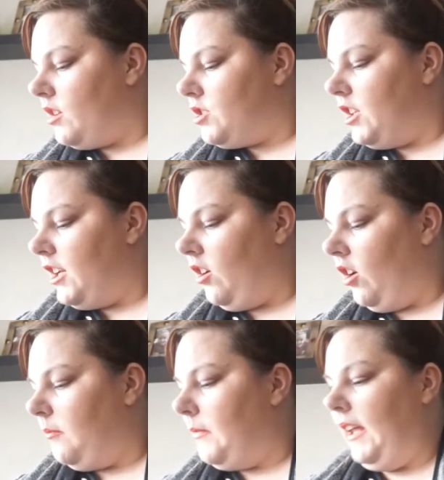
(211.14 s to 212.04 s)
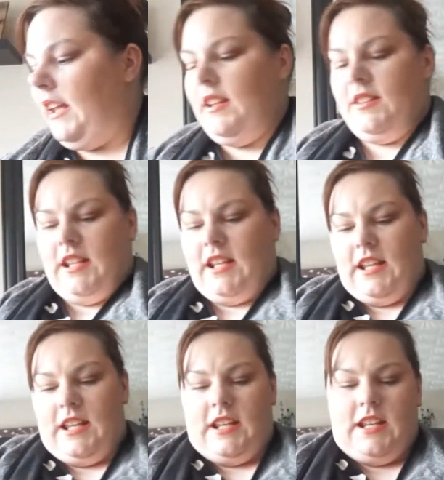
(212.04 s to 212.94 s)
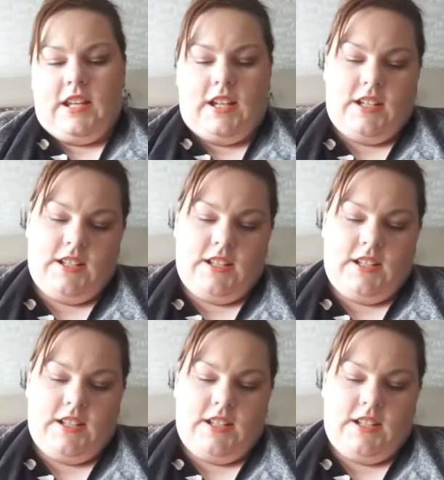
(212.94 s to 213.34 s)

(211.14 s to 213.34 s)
She got me the...